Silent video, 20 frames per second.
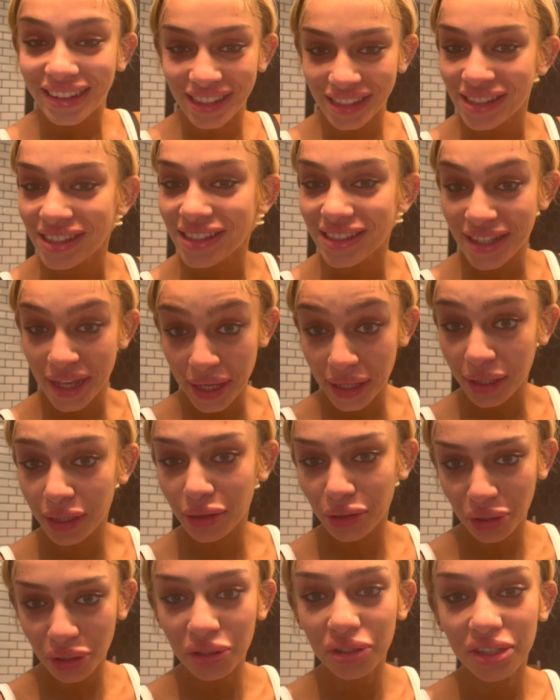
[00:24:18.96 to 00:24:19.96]
this is taking
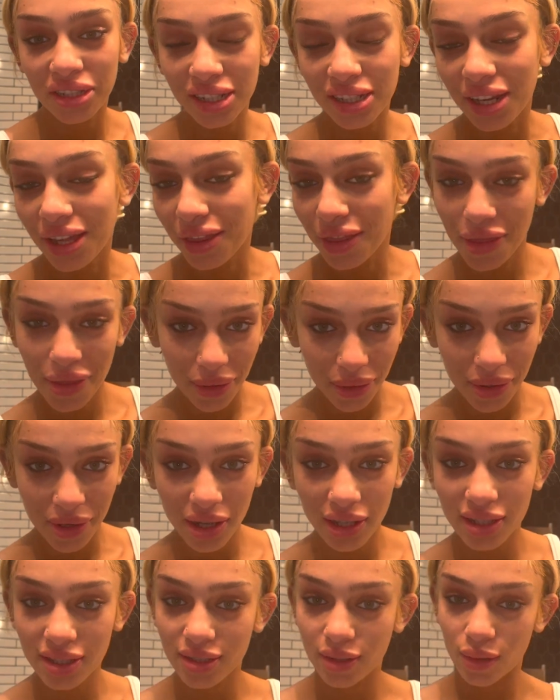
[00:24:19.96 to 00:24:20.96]
longer than I
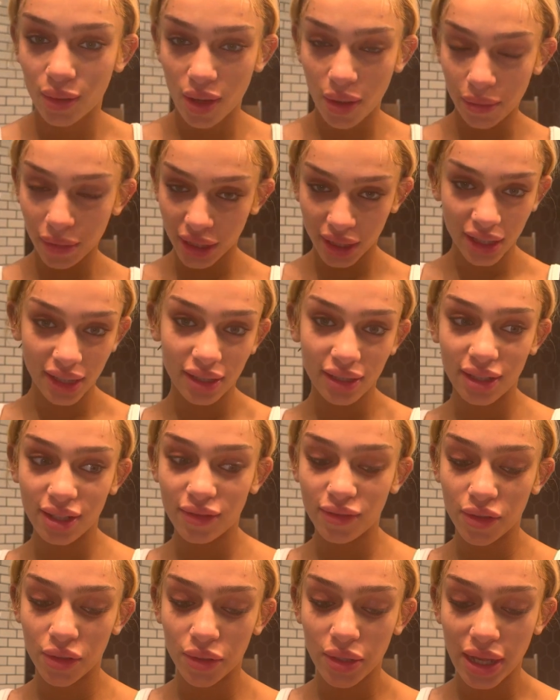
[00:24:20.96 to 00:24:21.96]
thought. So I'm gonna
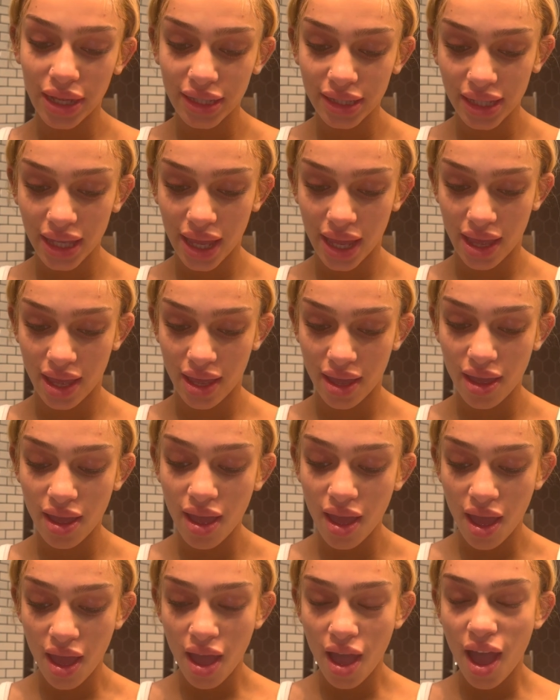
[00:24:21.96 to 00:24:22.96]
leave you guys here
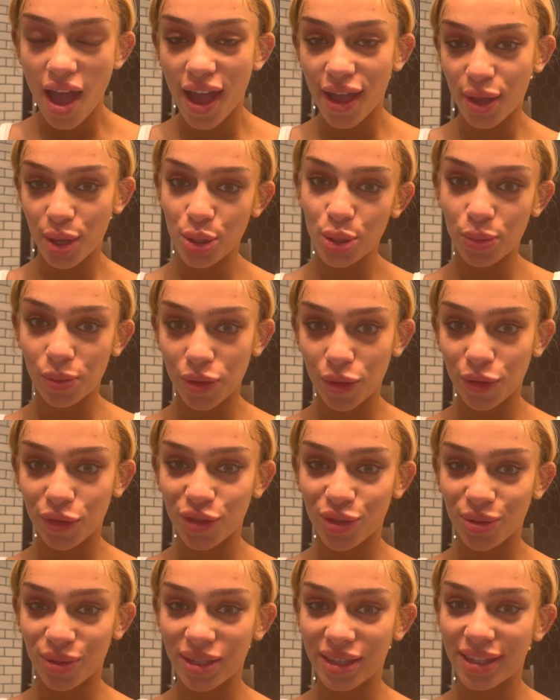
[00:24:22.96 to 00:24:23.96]
I hope you
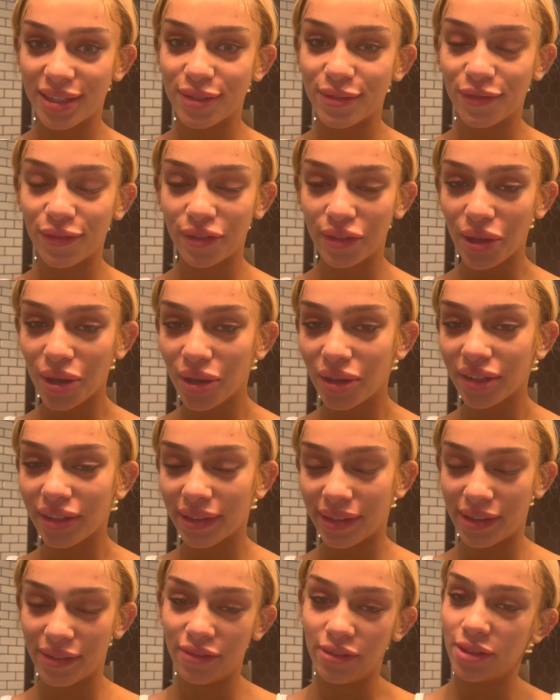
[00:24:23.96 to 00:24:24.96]
enjoyed this
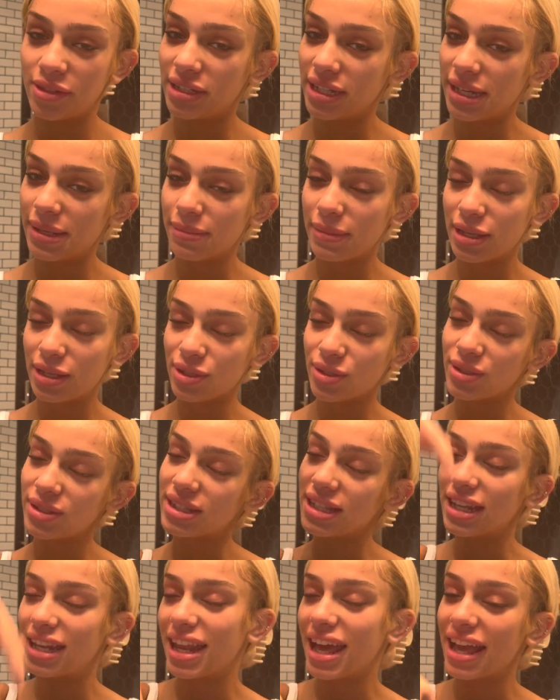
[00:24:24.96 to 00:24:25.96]
vlog. If you did, make sure
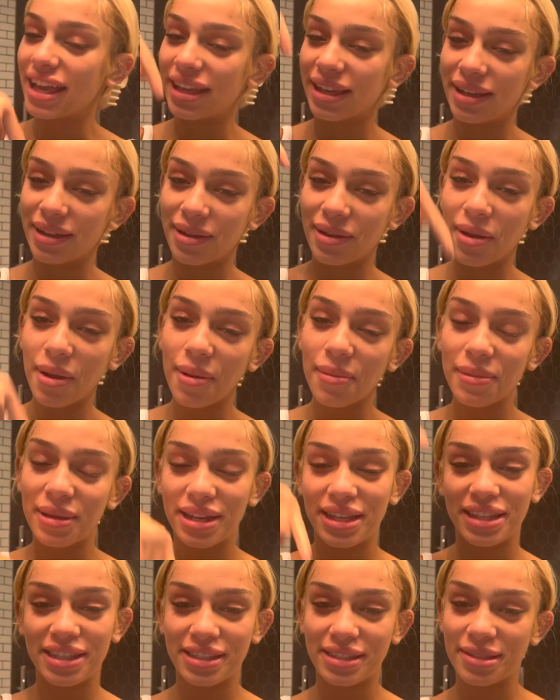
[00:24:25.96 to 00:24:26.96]
to like and
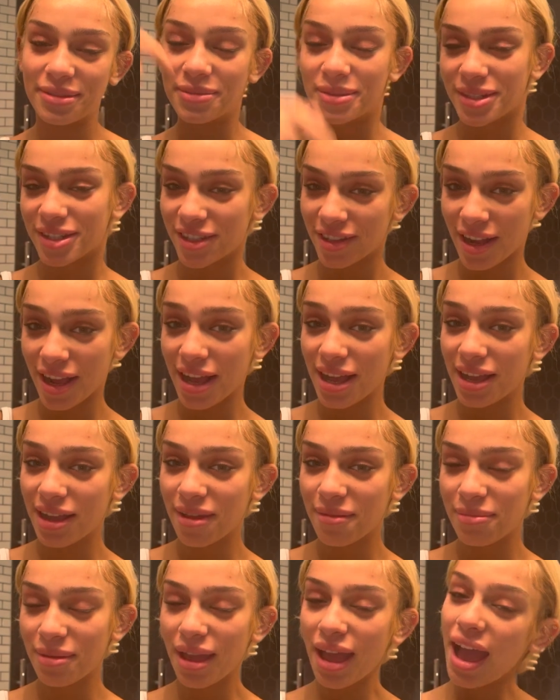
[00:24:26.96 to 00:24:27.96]
comment and
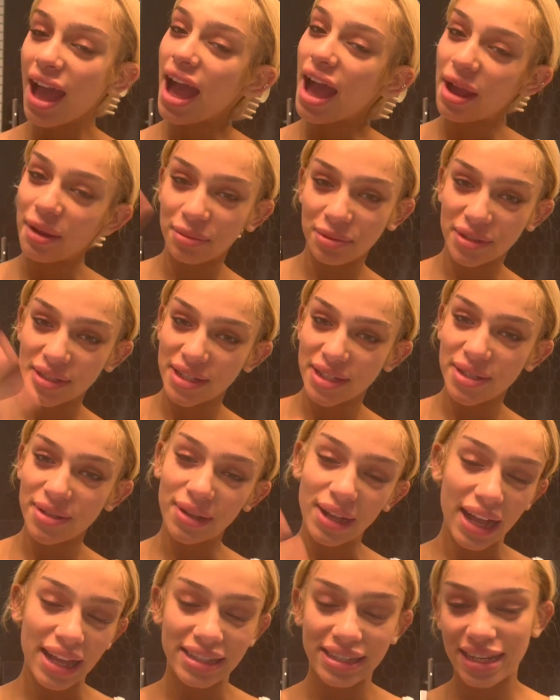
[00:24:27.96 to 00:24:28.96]
subscribe. I will see you
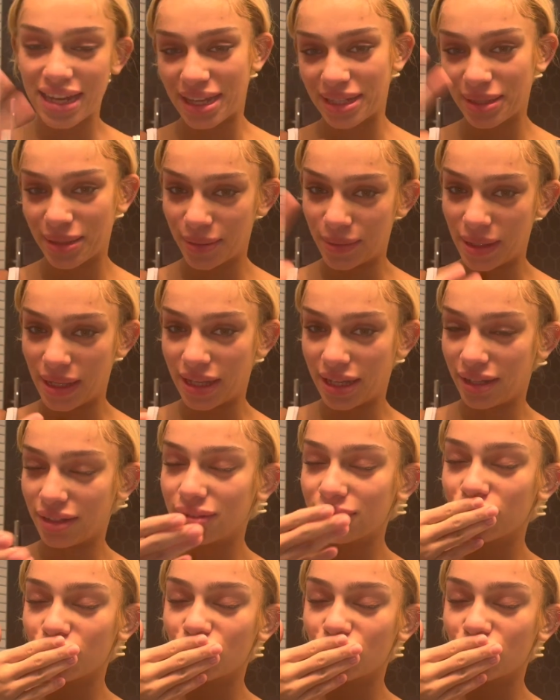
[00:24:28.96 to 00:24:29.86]
guys next week.